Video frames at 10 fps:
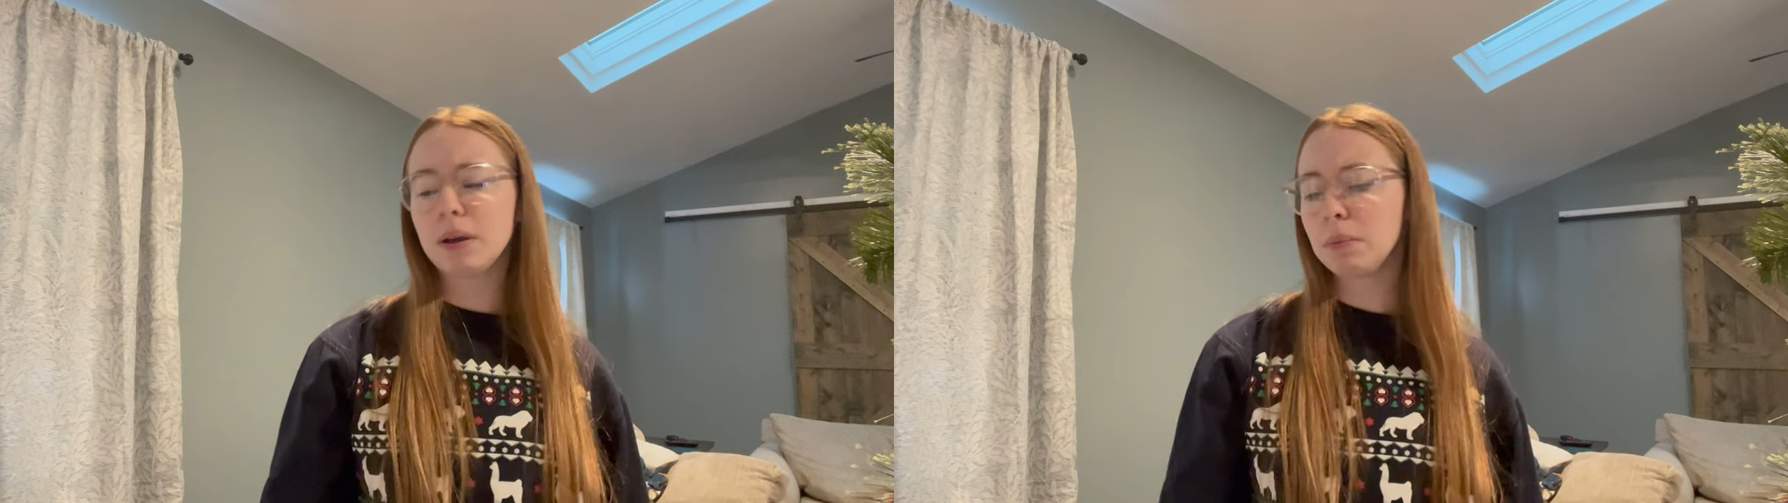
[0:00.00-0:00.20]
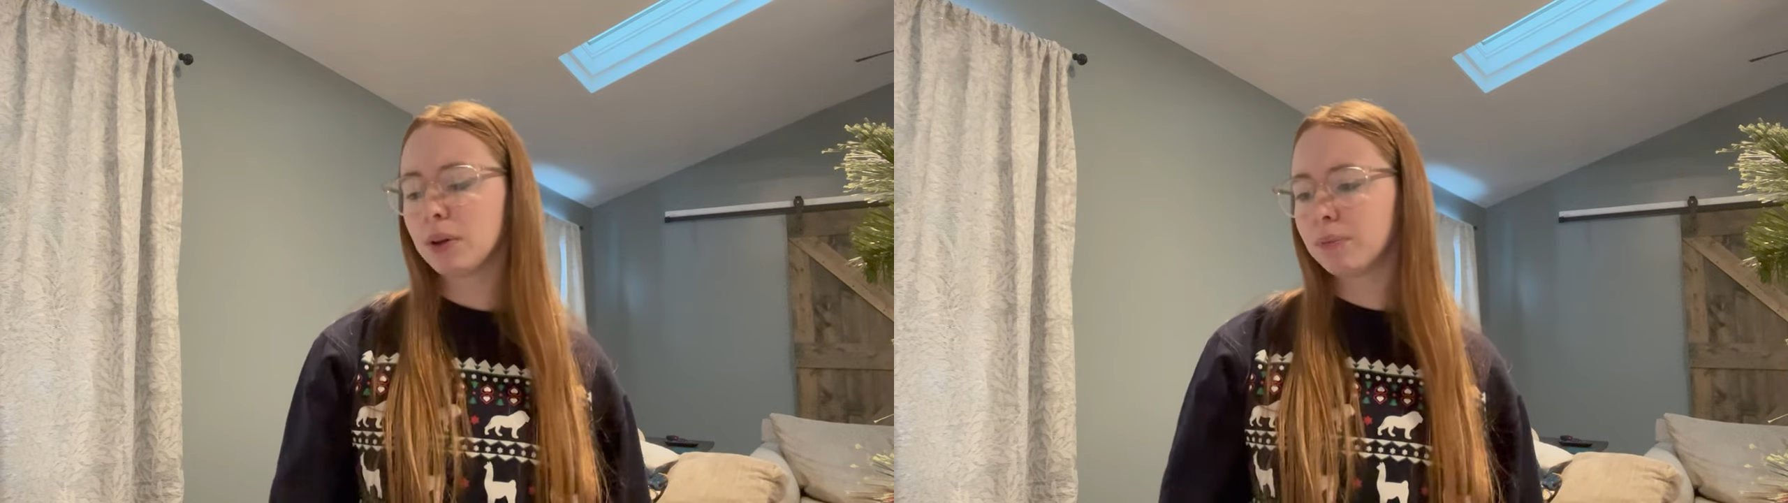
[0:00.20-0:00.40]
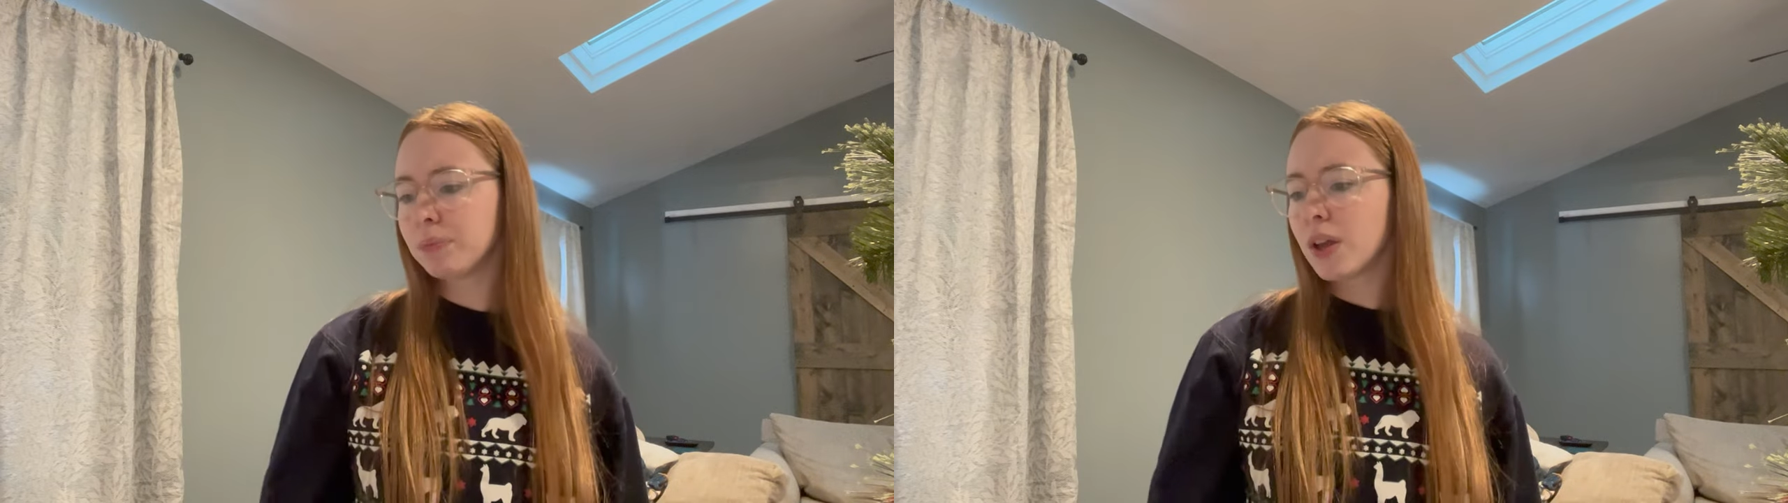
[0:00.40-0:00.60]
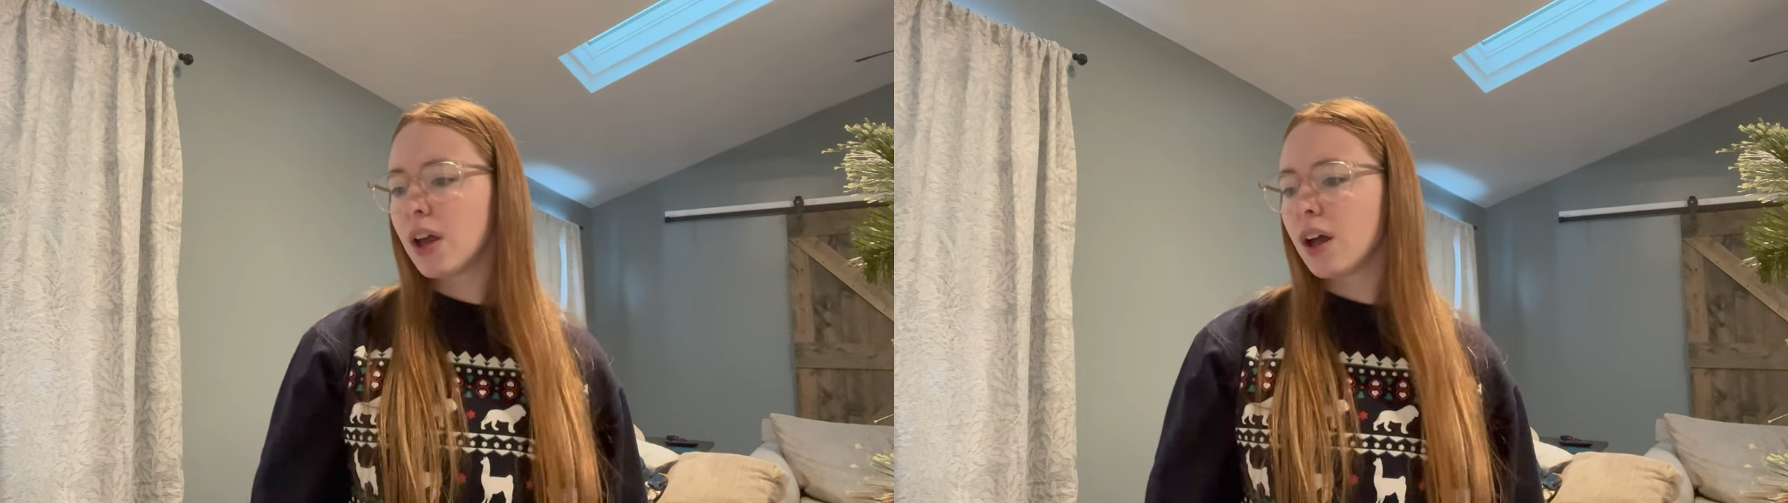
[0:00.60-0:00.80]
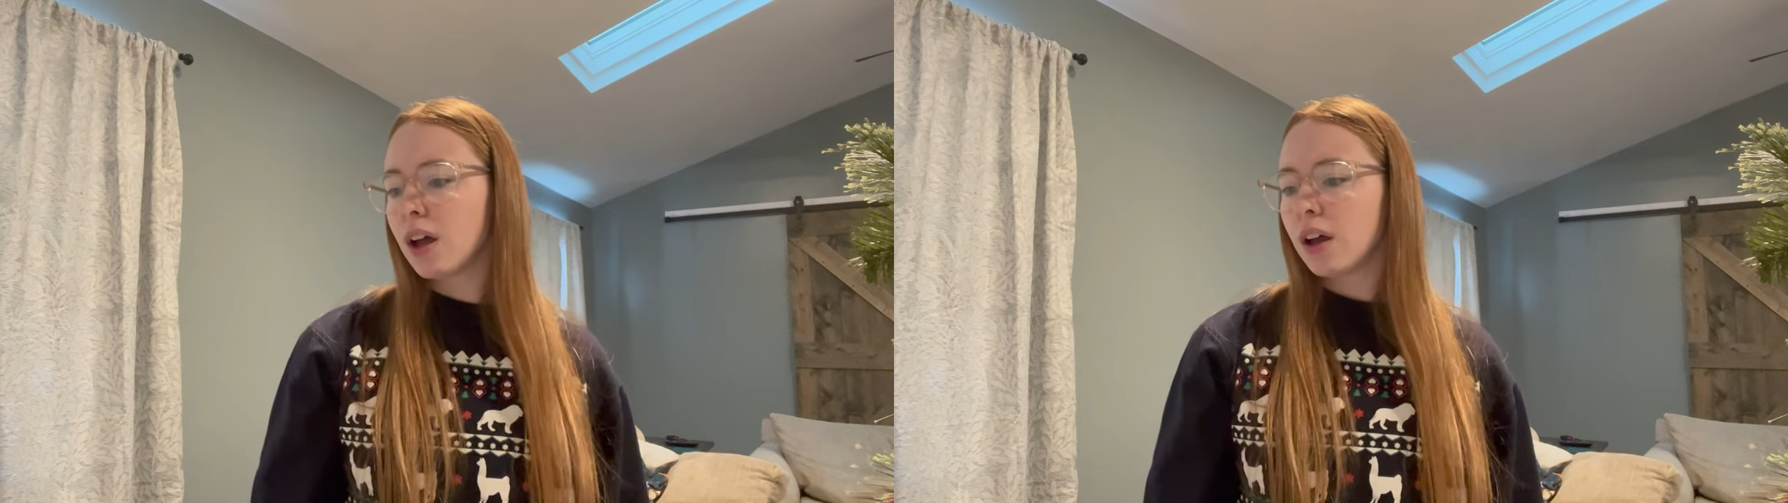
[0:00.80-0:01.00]

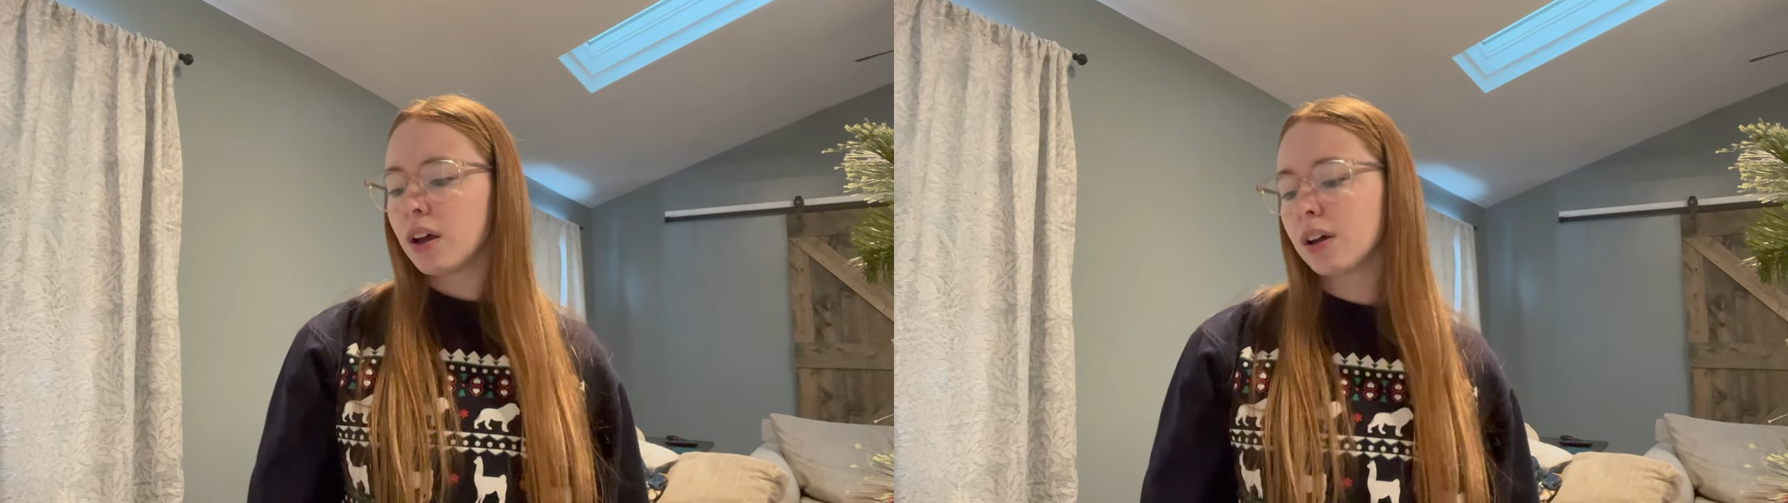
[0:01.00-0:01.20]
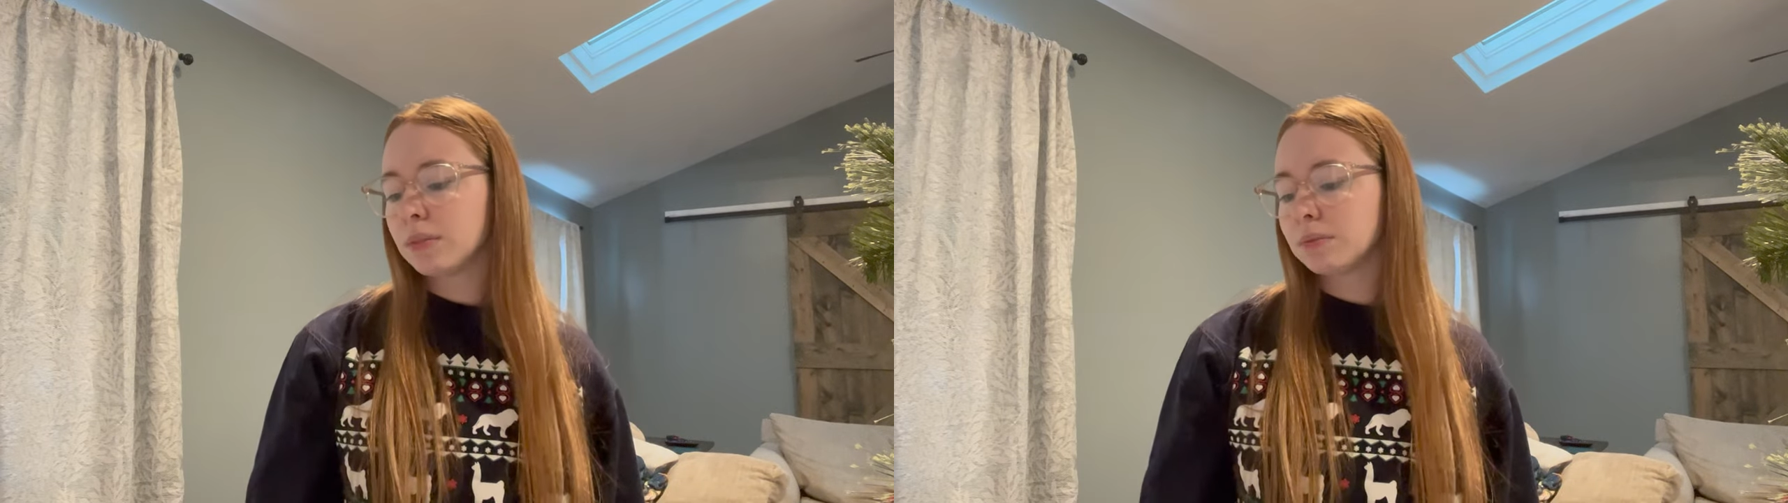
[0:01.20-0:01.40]
point?